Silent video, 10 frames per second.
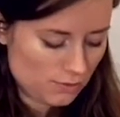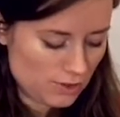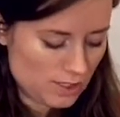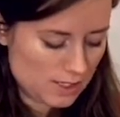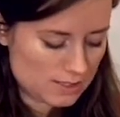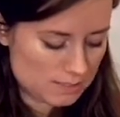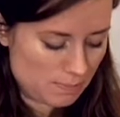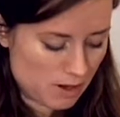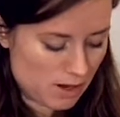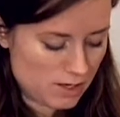for the
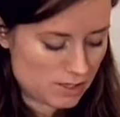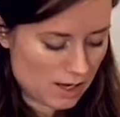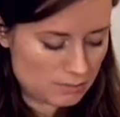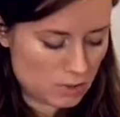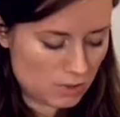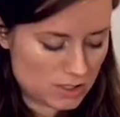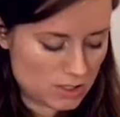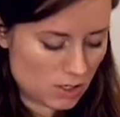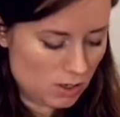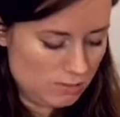next part, I'm
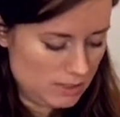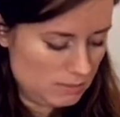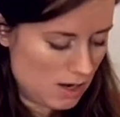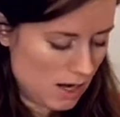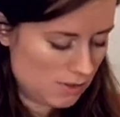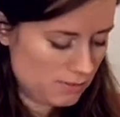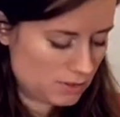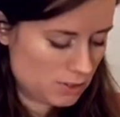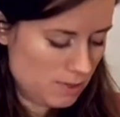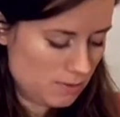going to open my
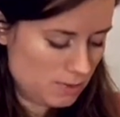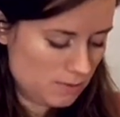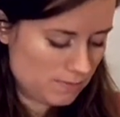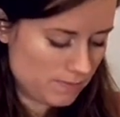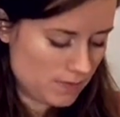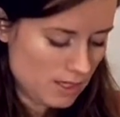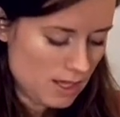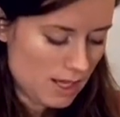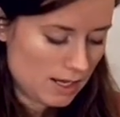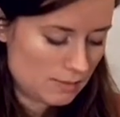filter paper,
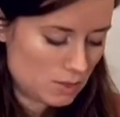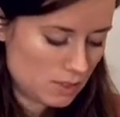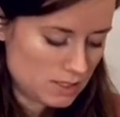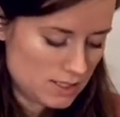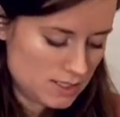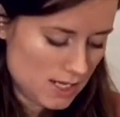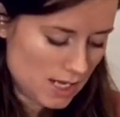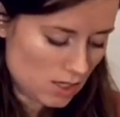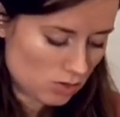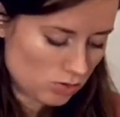and I'm going to
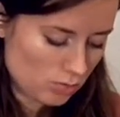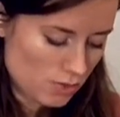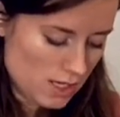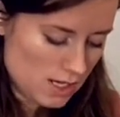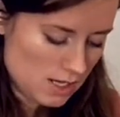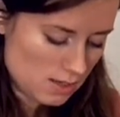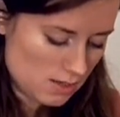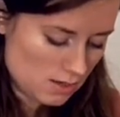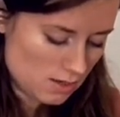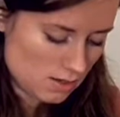take three
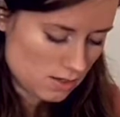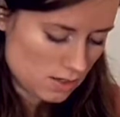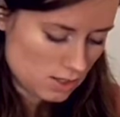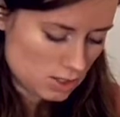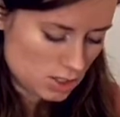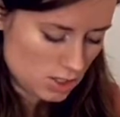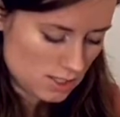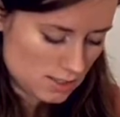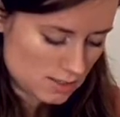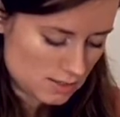
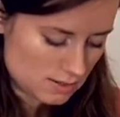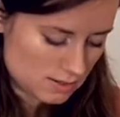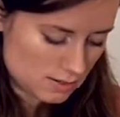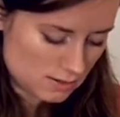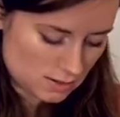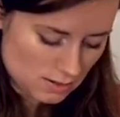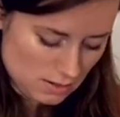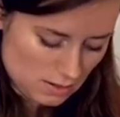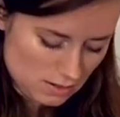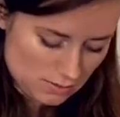sheets,
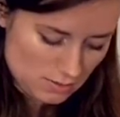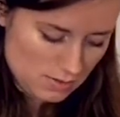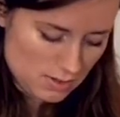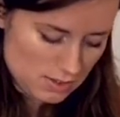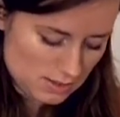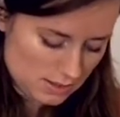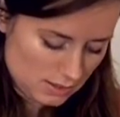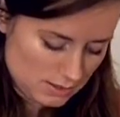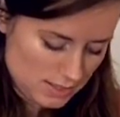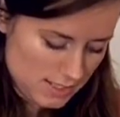three of these
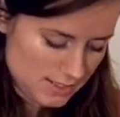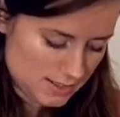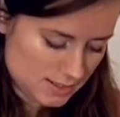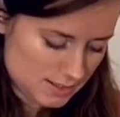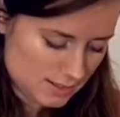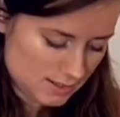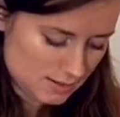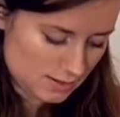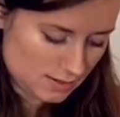little discs